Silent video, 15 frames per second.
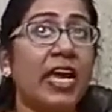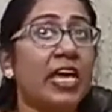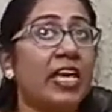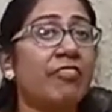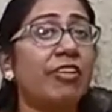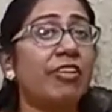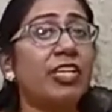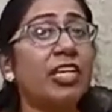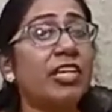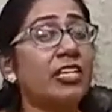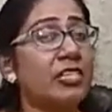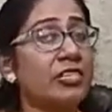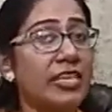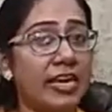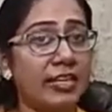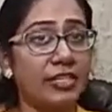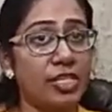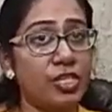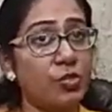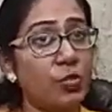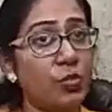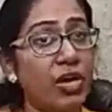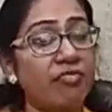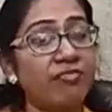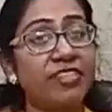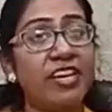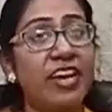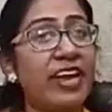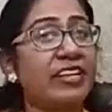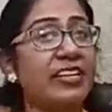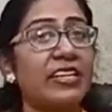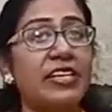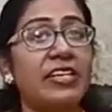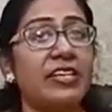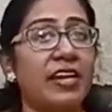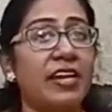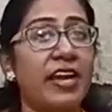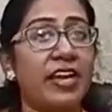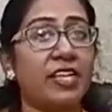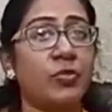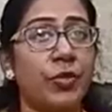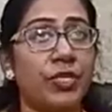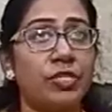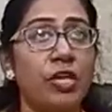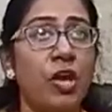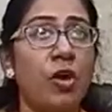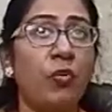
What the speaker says: Even in a sentence we have direct and indirect speech.